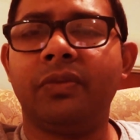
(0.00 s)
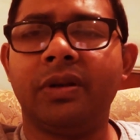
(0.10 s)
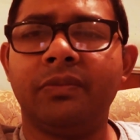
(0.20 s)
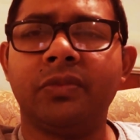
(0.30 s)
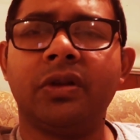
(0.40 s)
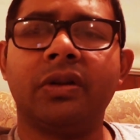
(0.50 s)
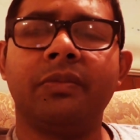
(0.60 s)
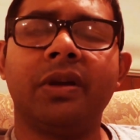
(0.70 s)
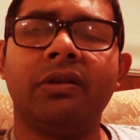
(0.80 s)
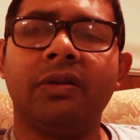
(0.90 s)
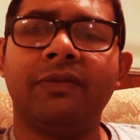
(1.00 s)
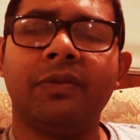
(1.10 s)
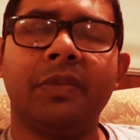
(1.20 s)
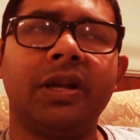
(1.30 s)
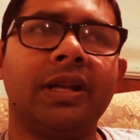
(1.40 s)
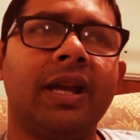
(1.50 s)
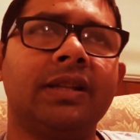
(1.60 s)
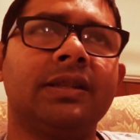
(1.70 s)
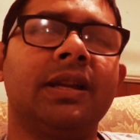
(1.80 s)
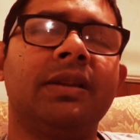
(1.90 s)
I'm talking about are from my
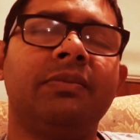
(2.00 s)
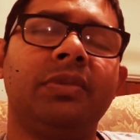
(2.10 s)
dad's side,